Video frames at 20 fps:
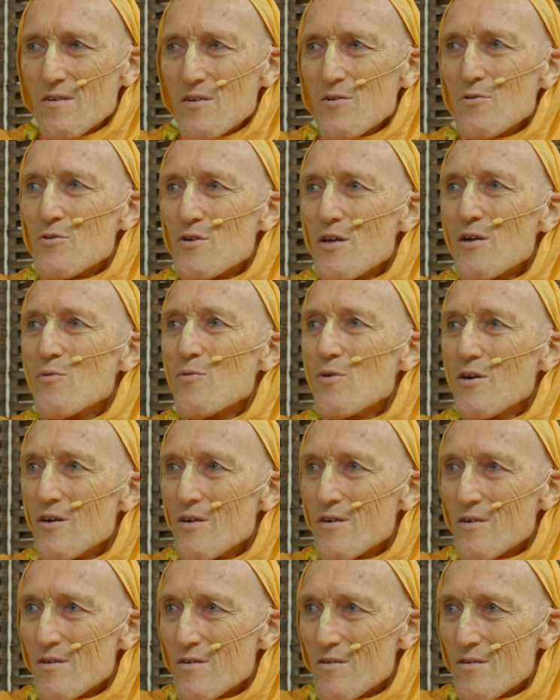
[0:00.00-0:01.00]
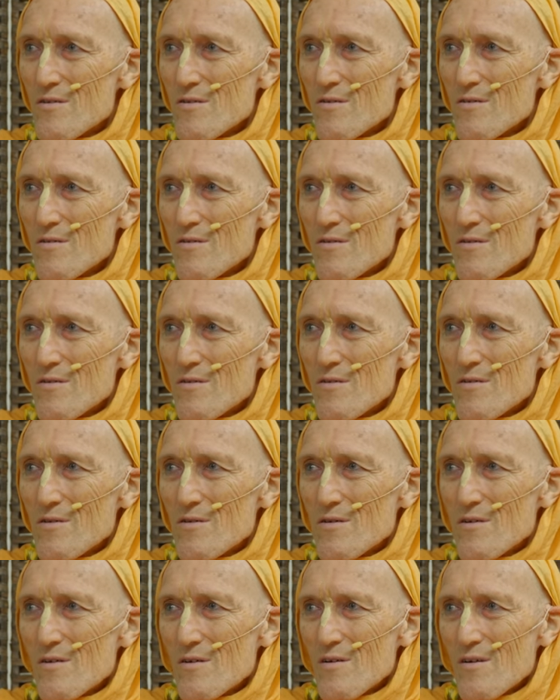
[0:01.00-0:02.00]
using words.
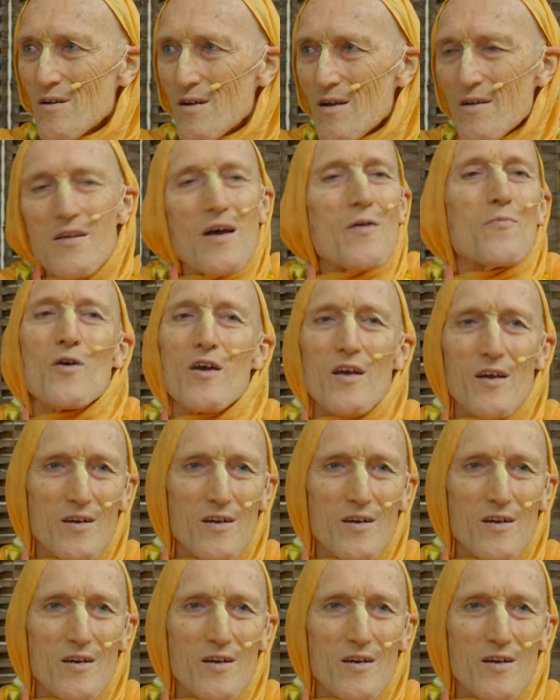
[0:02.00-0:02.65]
And then we